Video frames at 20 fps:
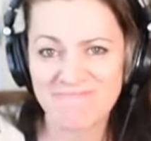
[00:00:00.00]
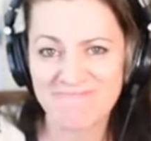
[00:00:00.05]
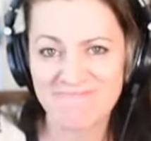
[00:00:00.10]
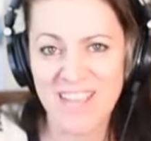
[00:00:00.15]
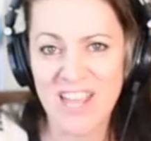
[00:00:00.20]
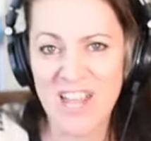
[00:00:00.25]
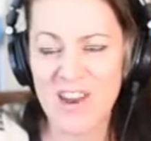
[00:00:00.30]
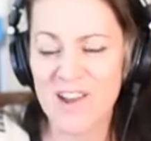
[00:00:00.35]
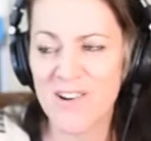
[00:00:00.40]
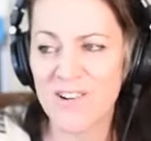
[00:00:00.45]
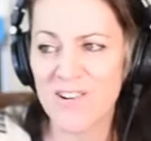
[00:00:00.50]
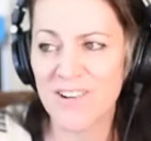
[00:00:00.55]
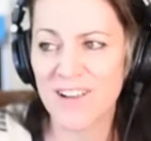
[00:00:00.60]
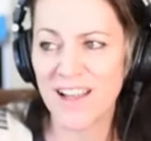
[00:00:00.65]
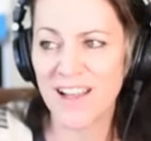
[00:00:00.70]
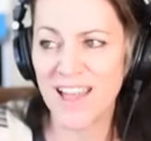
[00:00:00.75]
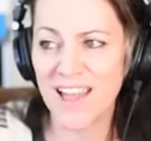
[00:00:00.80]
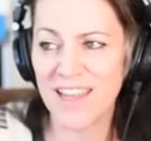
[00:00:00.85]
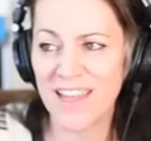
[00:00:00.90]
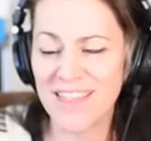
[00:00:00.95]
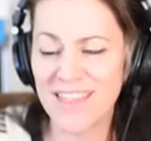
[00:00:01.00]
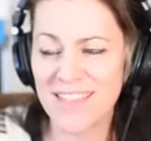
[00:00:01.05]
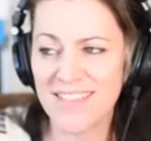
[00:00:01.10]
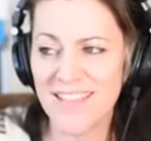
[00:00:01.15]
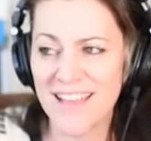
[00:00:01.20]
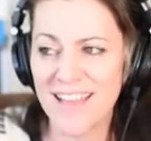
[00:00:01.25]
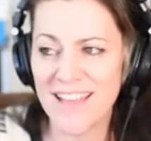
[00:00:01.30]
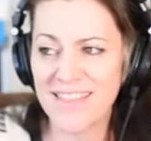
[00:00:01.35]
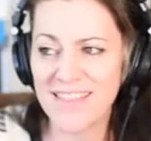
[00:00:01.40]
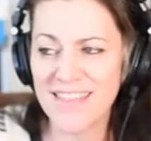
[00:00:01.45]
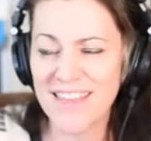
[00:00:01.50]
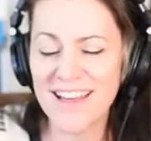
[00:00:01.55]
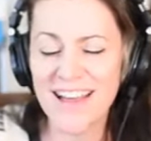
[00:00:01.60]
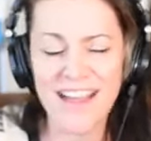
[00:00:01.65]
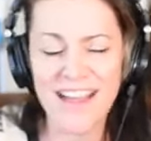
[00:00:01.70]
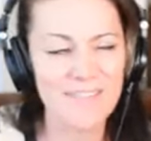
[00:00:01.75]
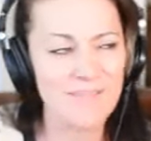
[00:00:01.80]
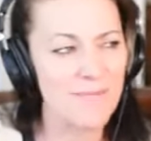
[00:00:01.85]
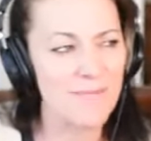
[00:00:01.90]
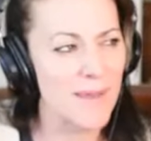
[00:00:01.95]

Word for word: You know, I, I, I think I'd